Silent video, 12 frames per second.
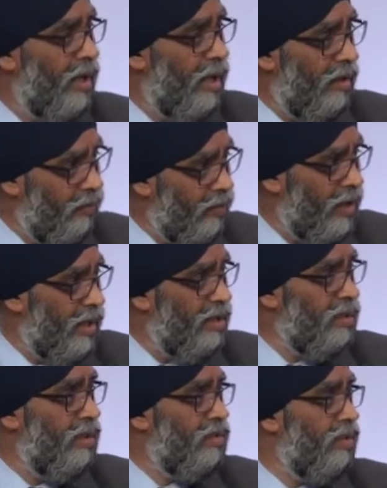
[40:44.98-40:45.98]
Our frigate
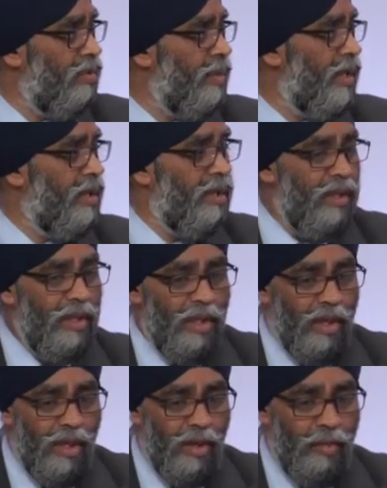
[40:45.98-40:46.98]
has also remained,
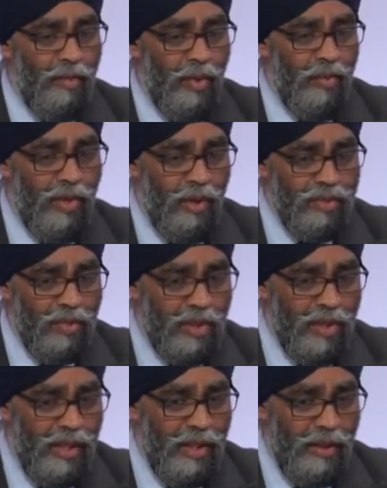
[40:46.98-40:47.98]
but we also
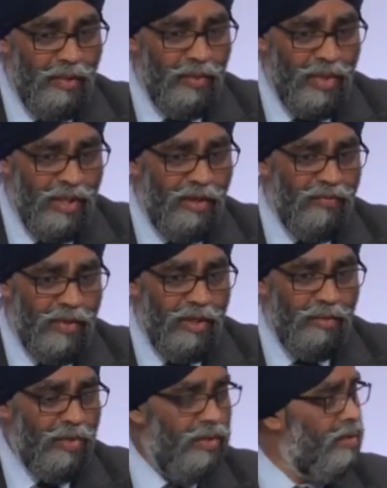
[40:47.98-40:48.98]
we cannot forget
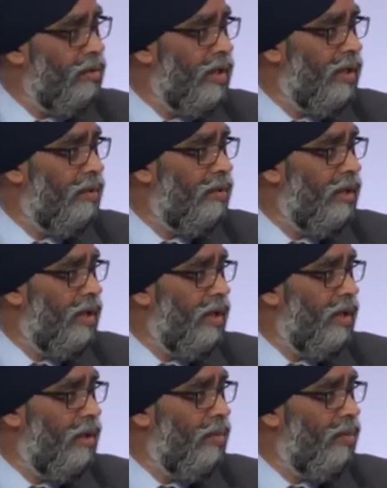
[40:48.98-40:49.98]
about Ukraine.
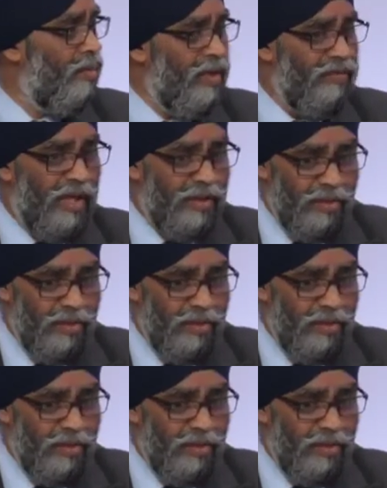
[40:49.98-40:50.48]
We've had